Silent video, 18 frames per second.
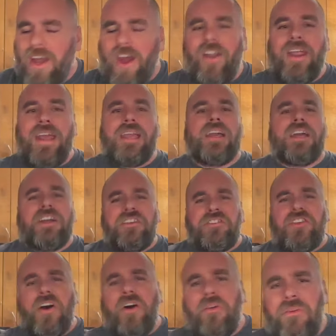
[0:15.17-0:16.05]
All right,
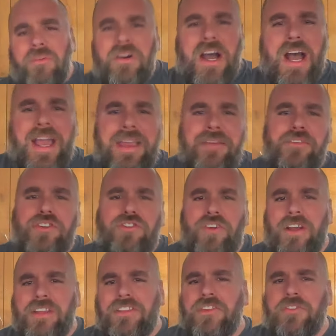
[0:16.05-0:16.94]
so I have a
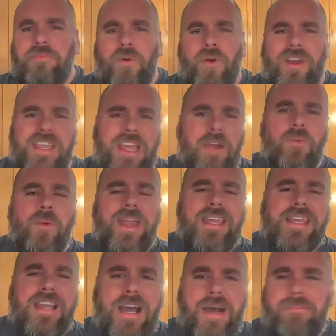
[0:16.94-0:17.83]
truck this morning. I
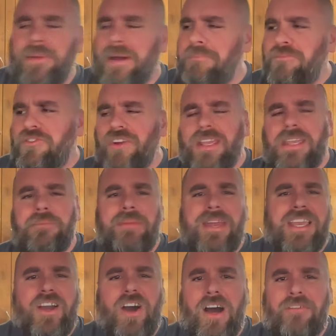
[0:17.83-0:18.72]
wake up, I'm drinking
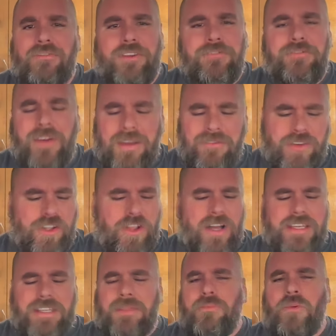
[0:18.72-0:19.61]
my coffee, 5
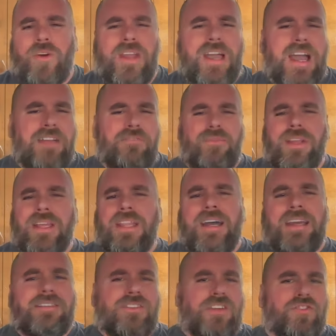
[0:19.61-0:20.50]
o'clock in the morning. I
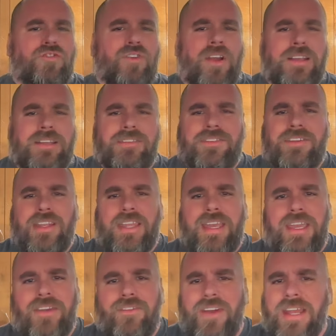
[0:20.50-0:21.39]
realize a truck is
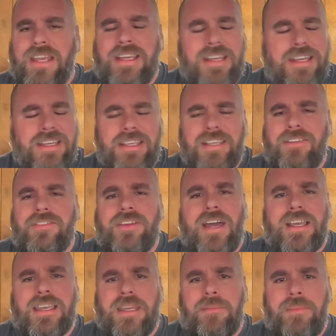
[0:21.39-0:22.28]
delayed, right? He's
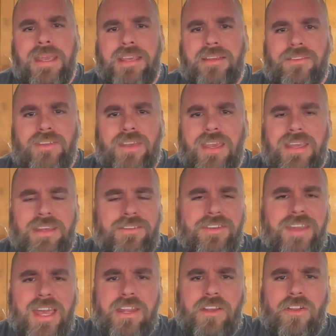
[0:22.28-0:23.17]
not gonna make
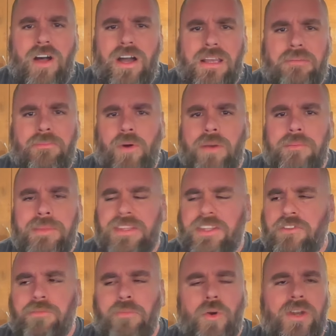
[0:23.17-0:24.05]
his 9 o'clock appointment
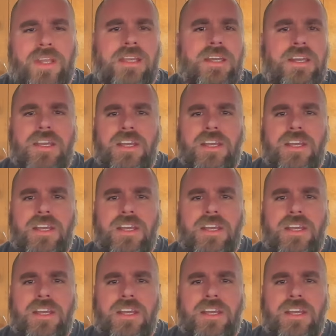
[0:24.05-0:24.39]
this morning.